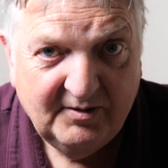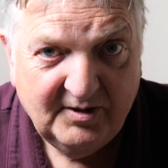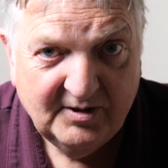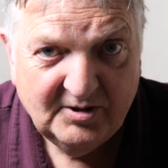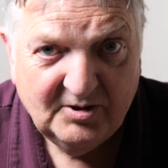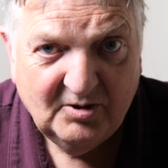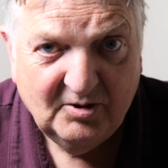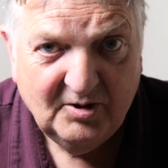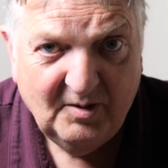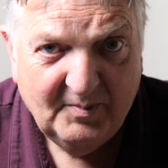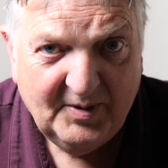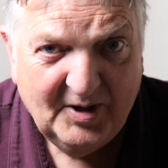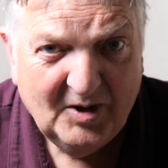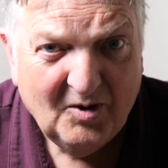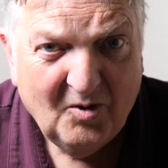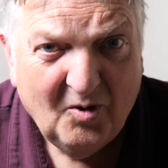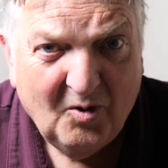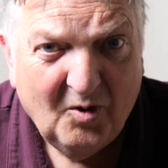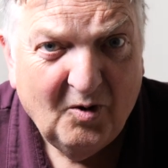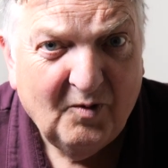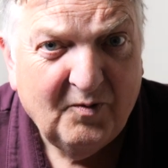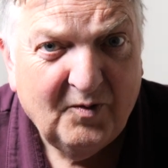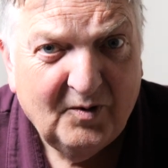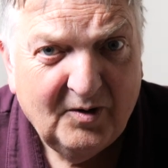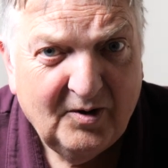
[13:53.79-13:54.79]
There's going to be an
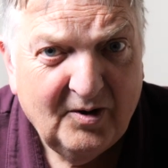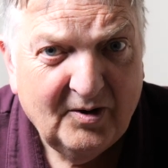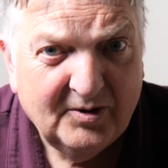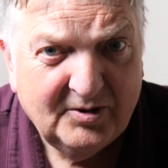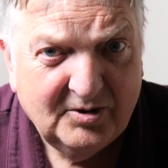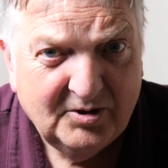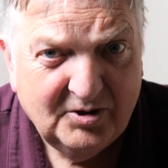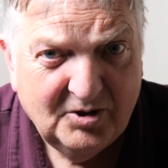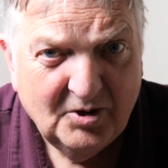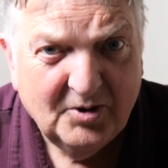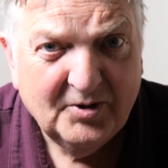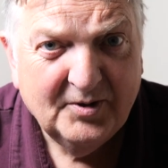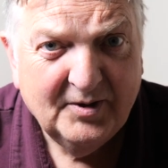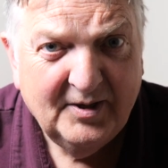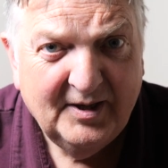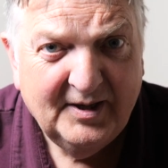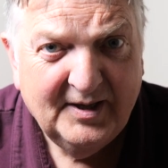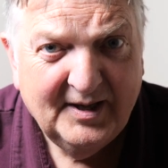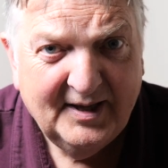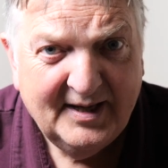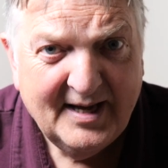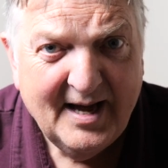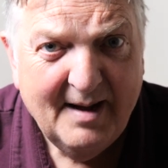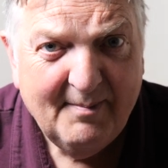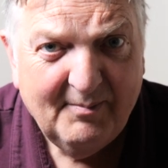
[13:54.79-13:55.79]
awful lot done in
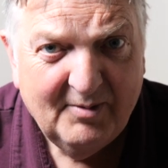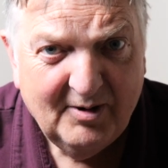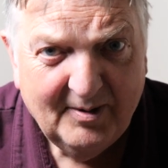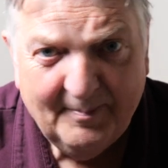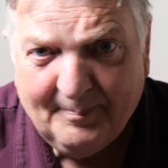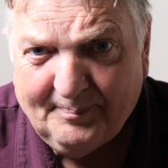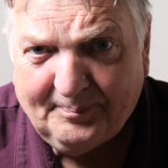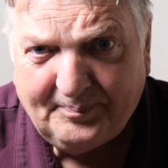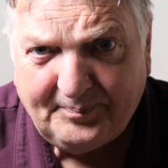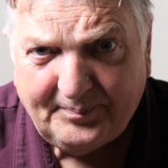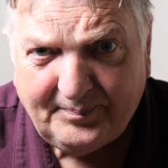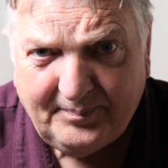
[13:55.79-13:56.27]
the camera.